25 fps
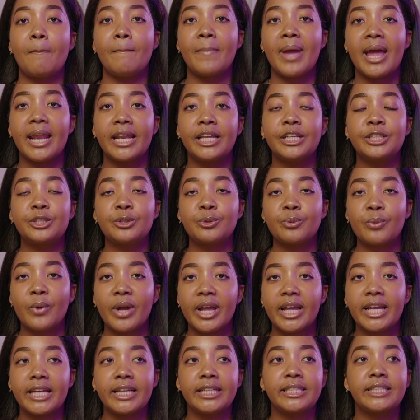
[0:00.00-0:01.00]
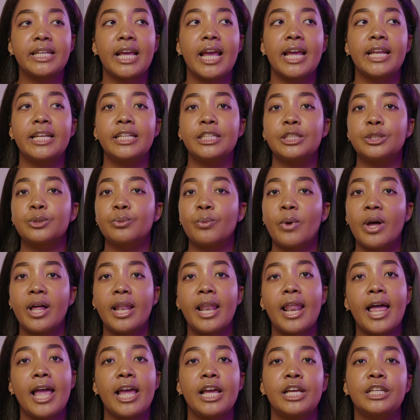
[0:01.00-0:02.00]
manage weight, and as
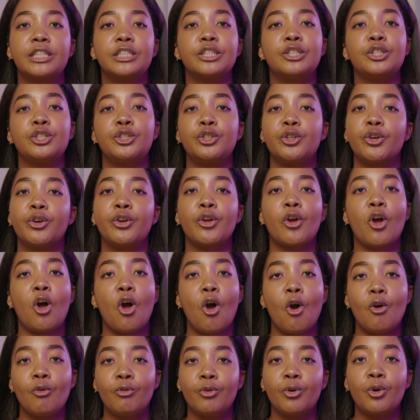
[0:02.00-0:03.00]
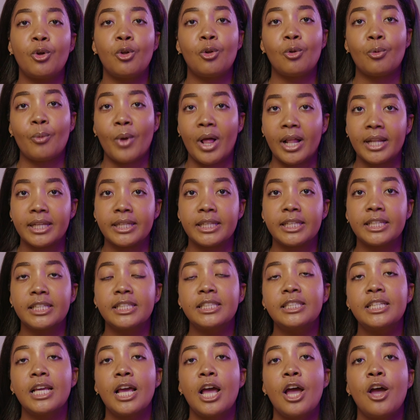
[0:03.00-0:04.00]
well as ensure your overall
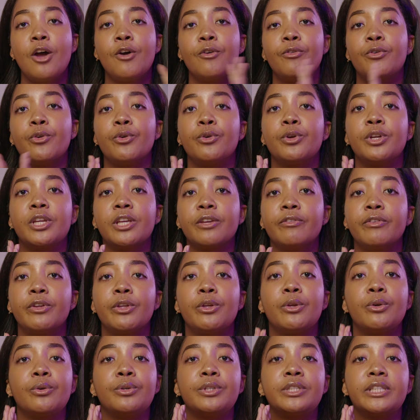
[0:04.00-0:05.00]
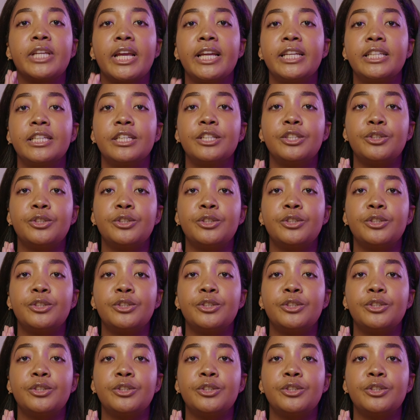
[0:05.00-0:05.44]
wellness through giving you data